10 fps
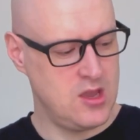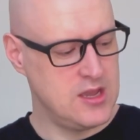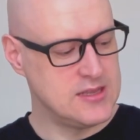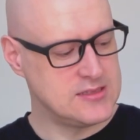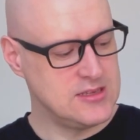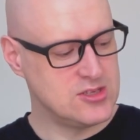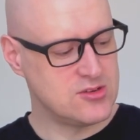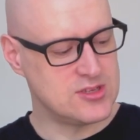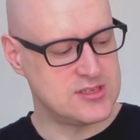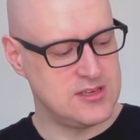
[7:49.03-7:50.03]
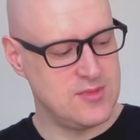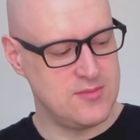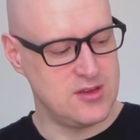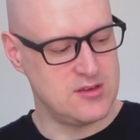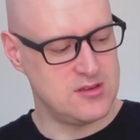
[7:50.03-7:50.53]
It's easier to see
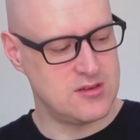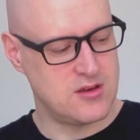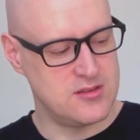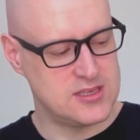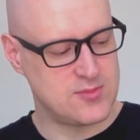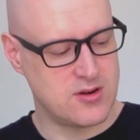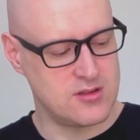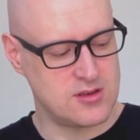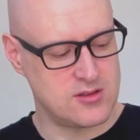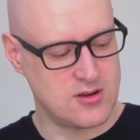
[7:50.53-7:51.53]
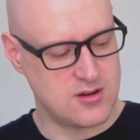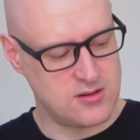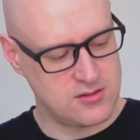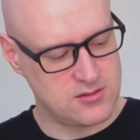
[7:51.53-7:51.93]
maybe on this part of the guitar.